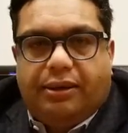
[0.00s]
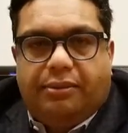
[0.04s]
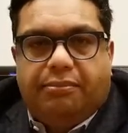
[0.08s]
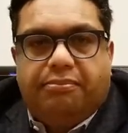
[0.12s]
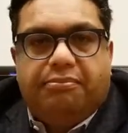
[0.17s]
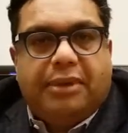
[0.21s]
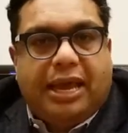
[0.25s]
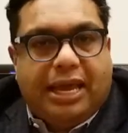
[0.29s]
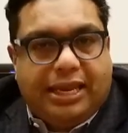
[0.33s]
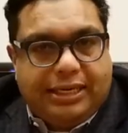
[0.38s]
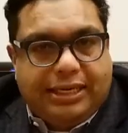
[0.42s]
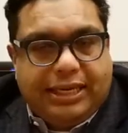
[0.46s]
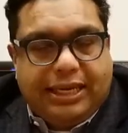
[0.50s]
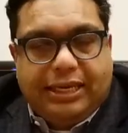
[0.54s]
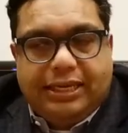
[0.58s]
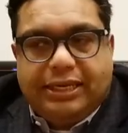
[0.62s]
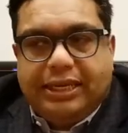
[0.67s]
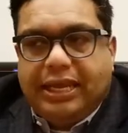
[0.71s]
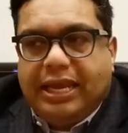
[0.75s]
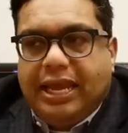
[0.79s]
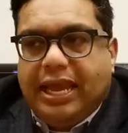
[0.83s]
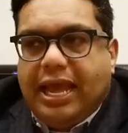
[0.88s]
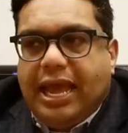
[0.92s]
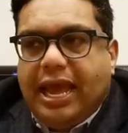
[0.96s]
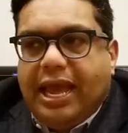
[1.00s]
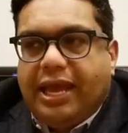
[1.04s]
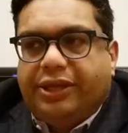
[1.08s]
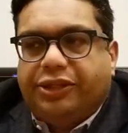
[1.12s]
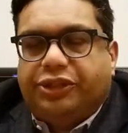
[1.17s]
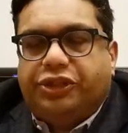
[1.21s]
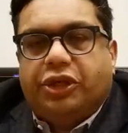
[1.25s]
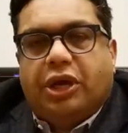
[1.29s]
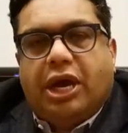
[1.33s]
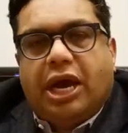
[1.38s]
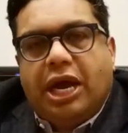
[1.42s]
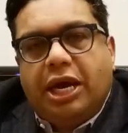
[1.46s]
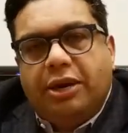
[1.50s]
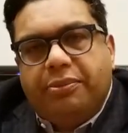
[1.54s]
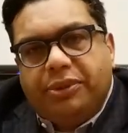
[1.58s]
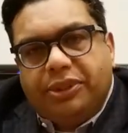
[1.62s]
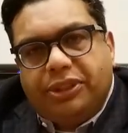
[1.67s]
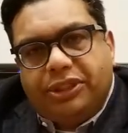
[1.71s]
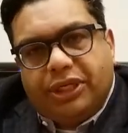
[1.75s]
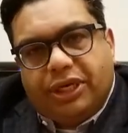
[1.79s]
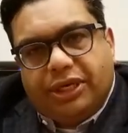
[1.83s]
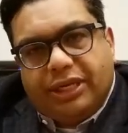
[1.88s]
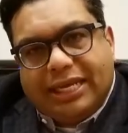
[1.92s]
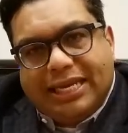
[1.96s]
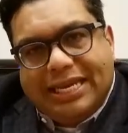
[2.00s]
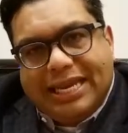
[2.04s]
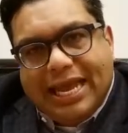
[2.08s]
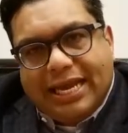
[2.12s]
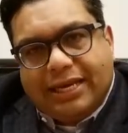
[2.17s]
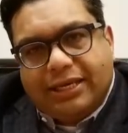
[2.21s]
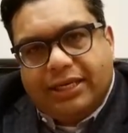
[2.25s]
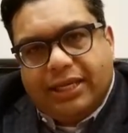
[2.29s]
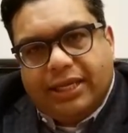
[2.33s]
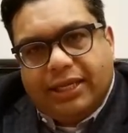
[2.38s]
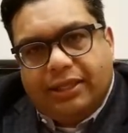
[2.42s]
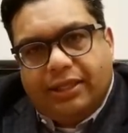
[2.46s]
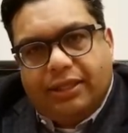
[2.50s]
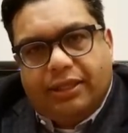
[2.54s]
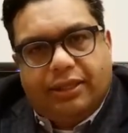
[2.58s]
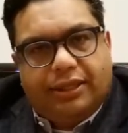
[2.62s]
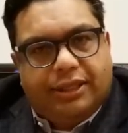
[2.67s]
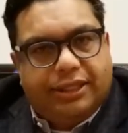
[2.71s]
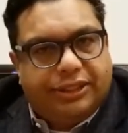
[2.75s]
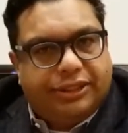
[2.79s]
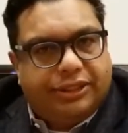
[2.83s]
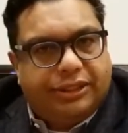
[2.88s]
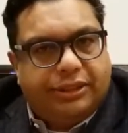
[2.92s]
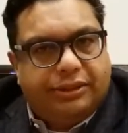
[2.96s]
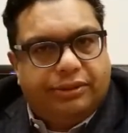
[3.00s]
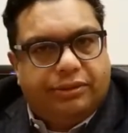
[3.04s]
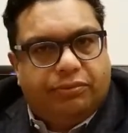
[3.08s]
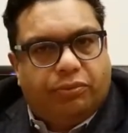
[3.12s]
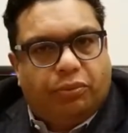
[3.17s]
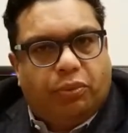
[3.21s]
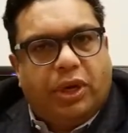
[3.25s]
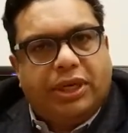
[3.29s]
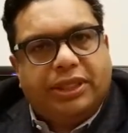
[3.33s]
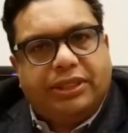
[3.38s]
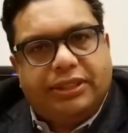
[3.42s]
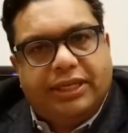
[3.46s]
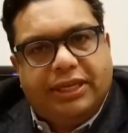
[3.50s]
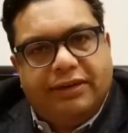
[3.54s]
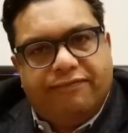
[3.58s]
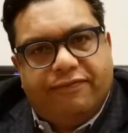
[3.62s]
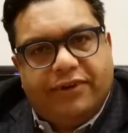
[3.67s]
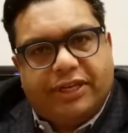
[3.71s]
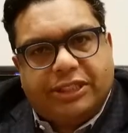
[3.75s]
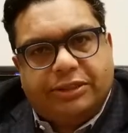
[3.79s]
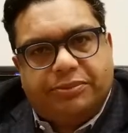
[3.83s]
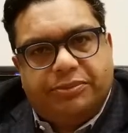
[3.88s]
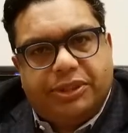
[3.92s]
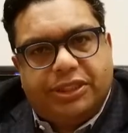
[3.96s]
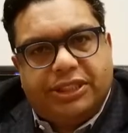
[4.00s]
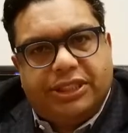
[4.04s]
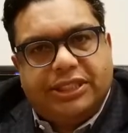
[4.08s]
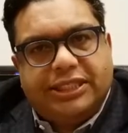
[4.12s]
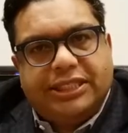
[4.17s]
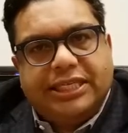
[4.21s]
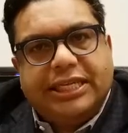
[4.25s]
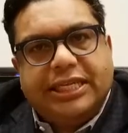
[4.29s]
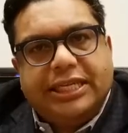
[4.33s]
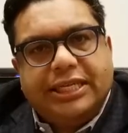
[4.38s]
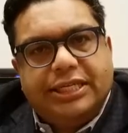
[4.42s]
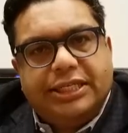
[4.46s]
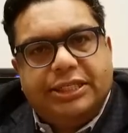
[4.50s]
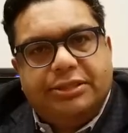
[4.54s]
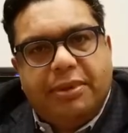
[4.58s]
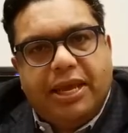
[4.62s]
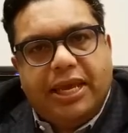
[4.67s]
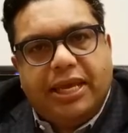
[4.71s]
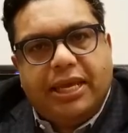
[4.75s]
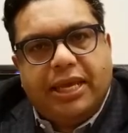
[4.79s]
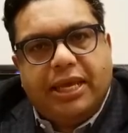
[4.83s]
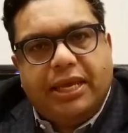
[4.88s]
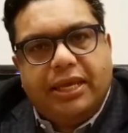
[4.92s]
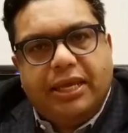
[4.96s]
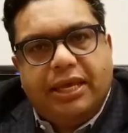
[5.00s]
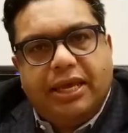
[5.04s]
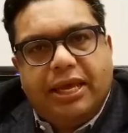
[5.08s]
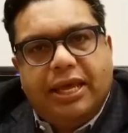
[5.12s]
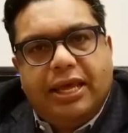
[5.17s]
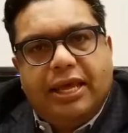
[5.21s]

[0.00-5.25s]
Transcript: mandate. And so how do we start connecting this, what investments the city is making